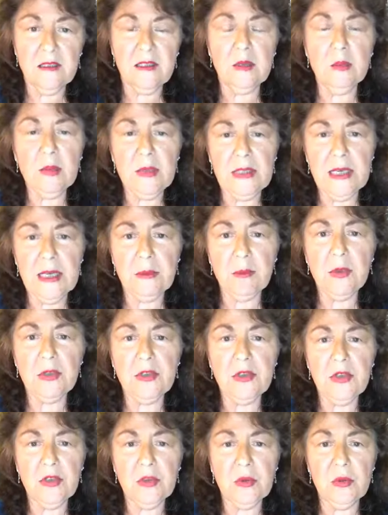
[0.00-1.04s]
to be able
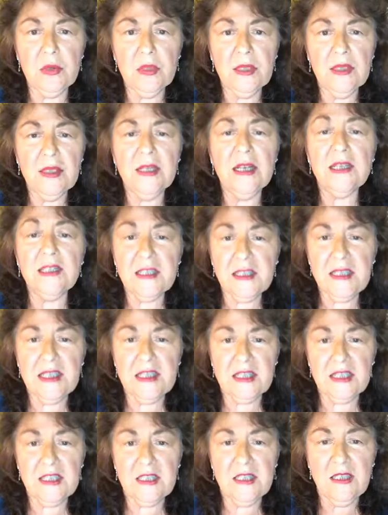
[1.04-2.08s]
to
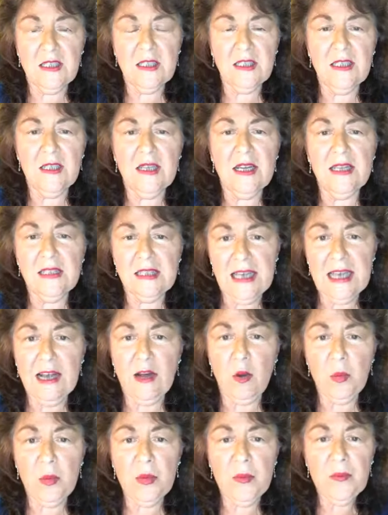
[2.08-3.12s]
assist and
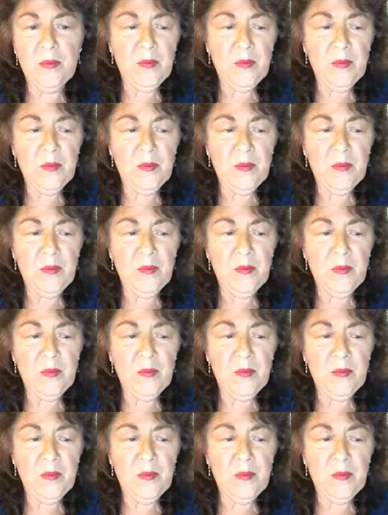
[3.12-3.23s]
help,